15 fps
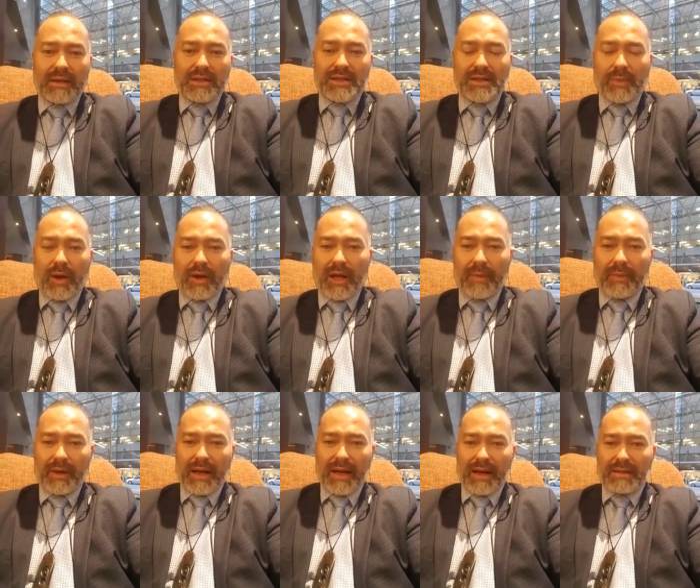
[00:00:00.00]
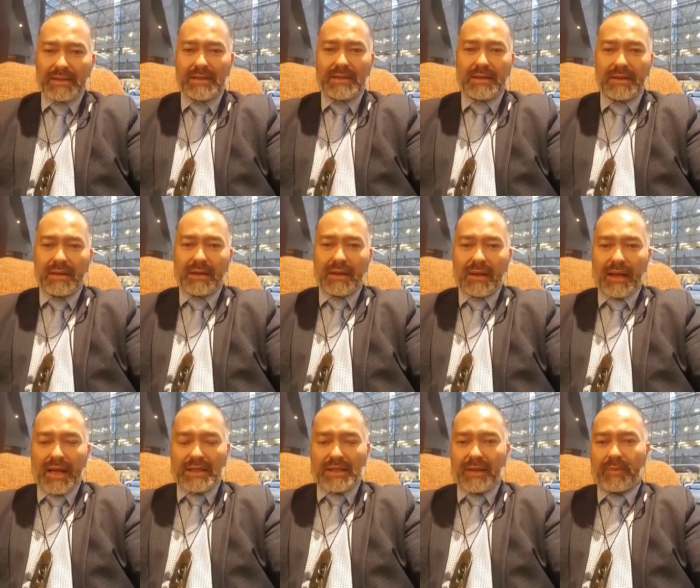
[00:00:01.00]
spoke up and asked
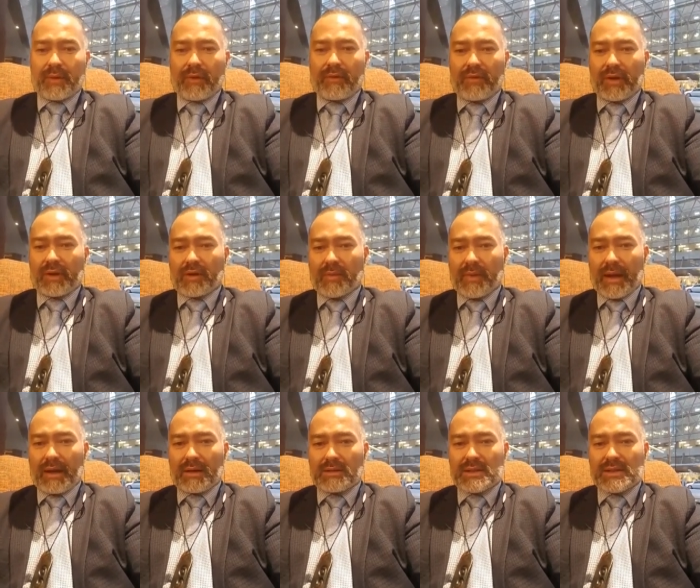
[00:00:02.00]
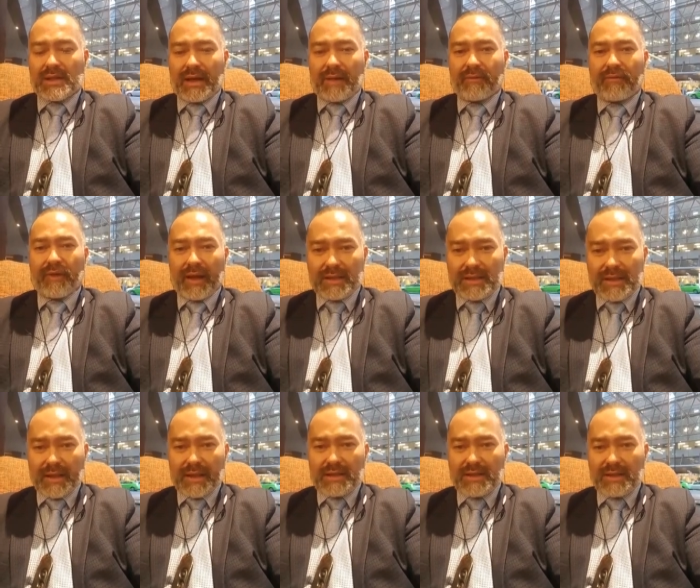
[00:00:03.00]
Ashley Bloomfield about
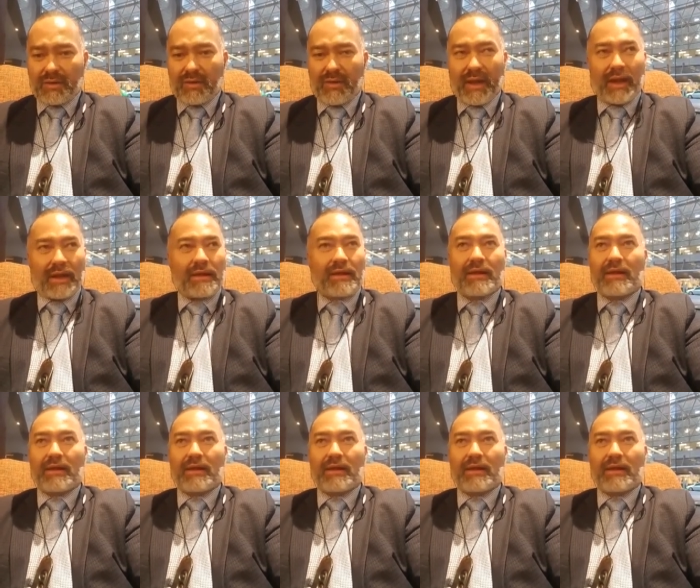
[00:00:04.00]
vaccines and all that,